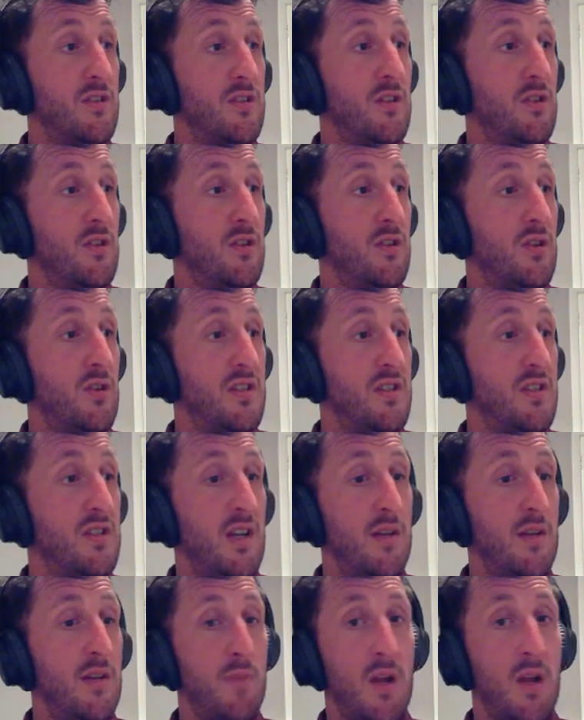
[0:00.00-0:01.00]
neutrons,
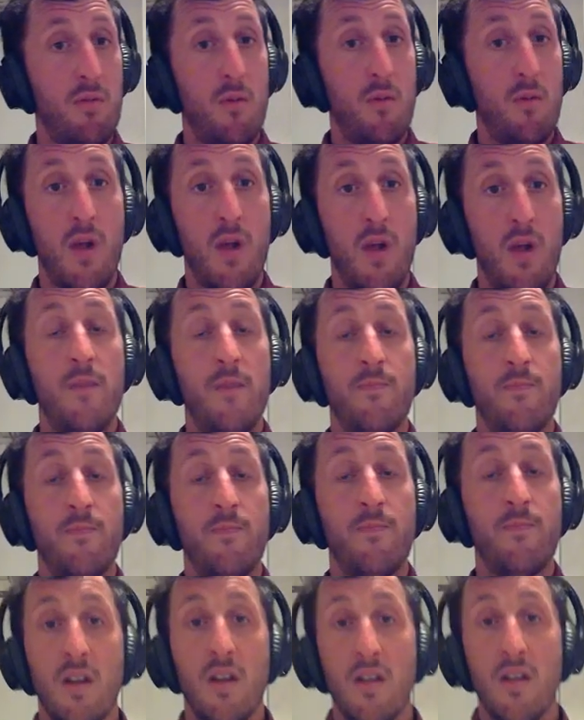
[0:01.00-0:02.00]
and blah blah blah.
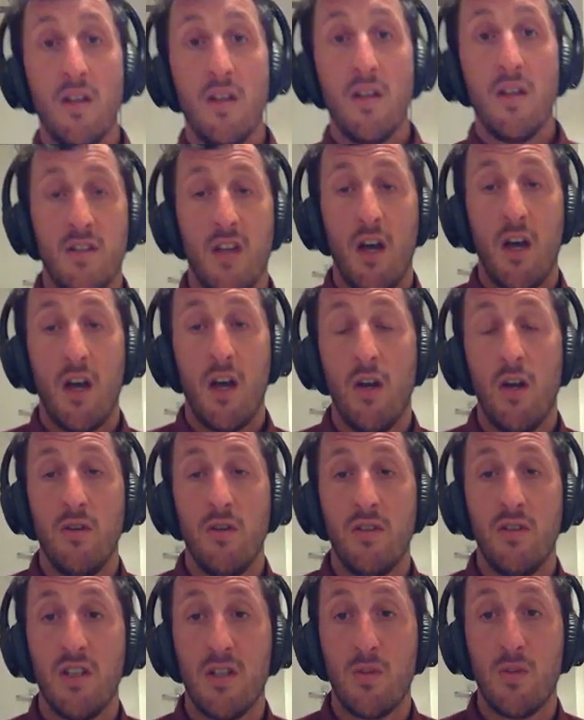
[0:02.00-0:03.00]
So
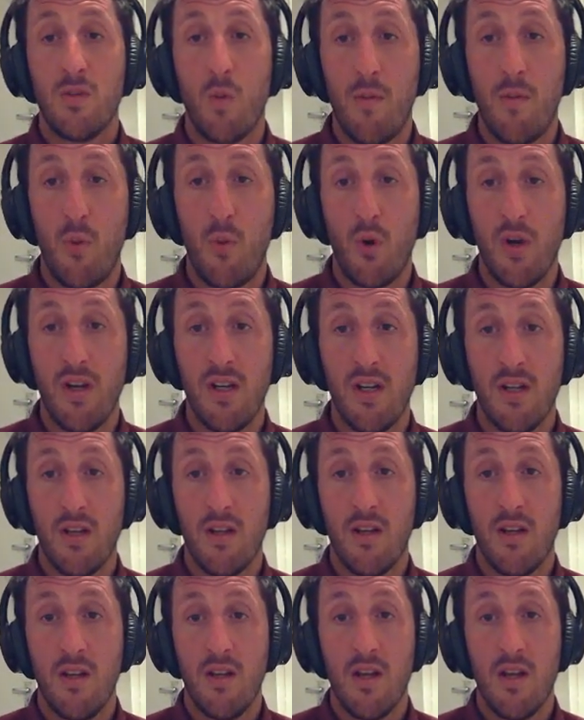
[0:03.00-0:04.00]
just 1 point.
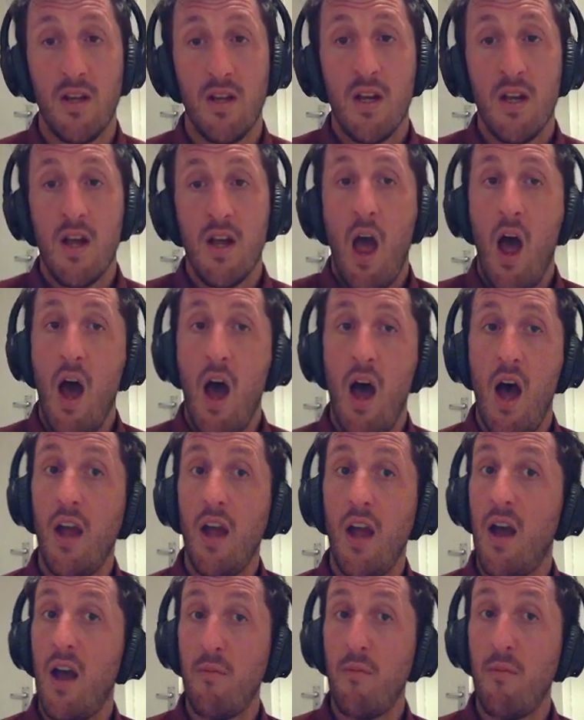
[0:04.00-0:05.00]

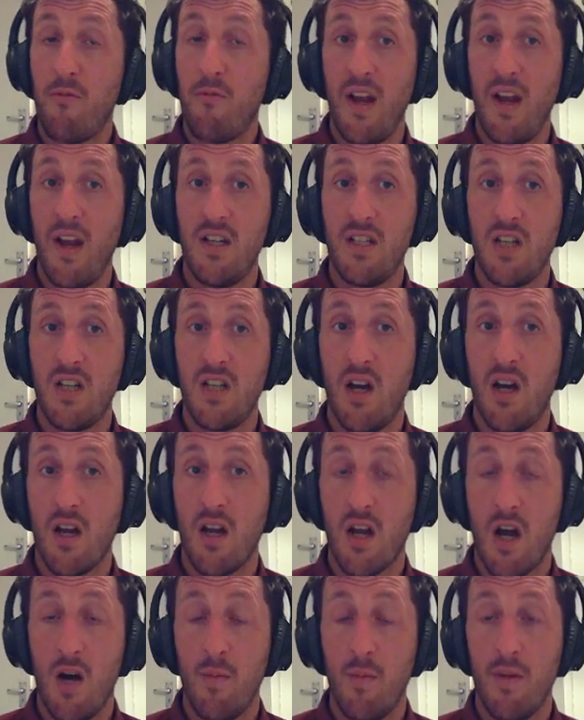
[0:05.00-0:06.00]
I'm afraid,
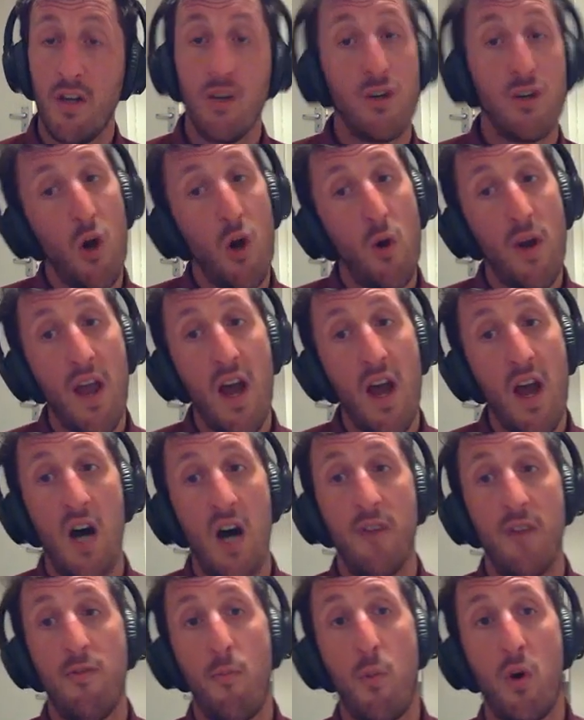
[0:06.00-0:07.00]
Carmen, you don't get
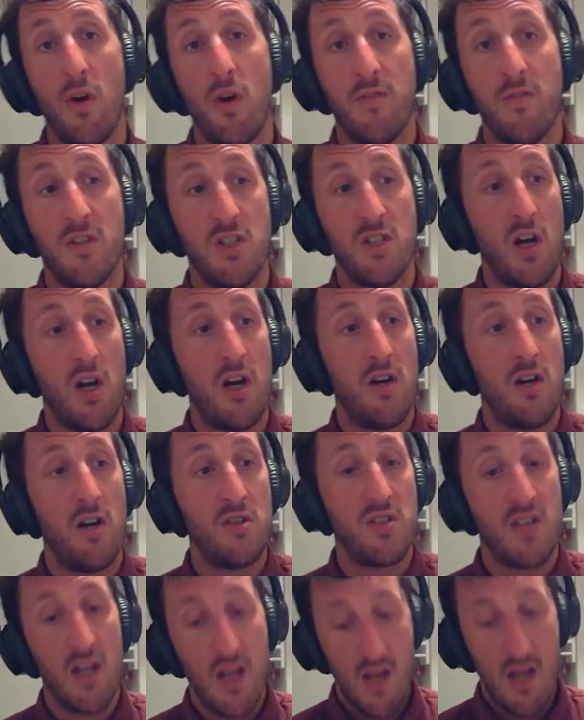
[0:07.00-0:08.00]
half a point for
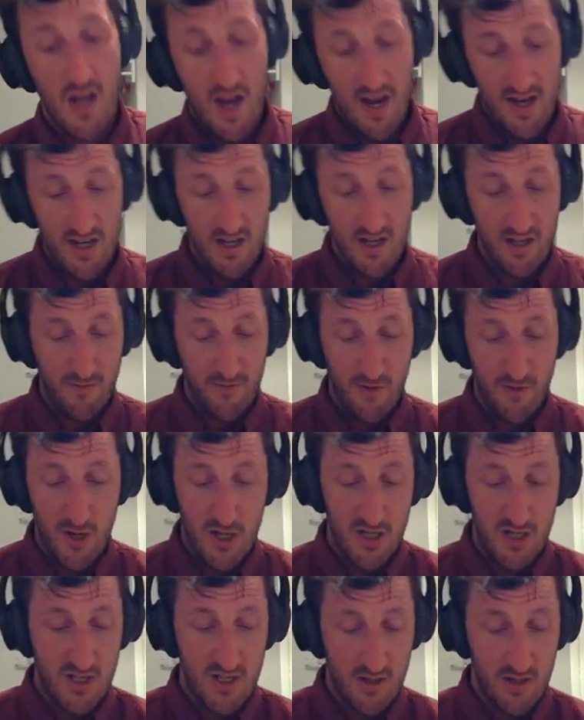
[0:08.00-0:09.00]
Charles. I need his
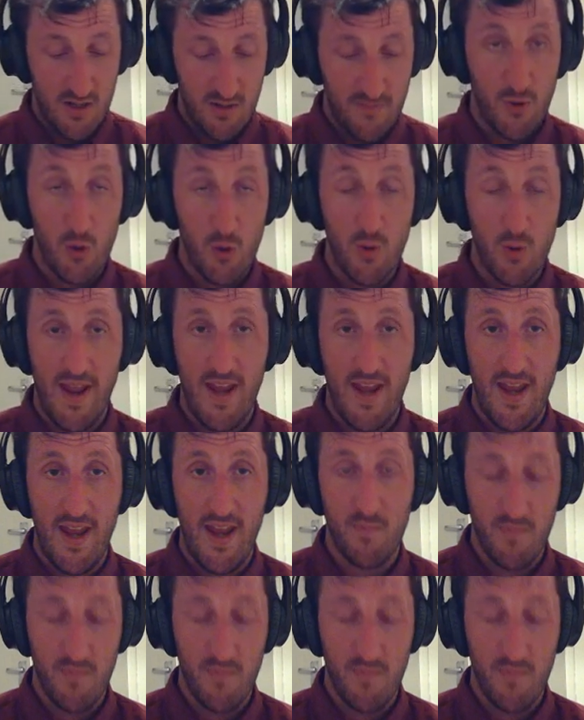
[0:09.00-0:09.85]
first full name,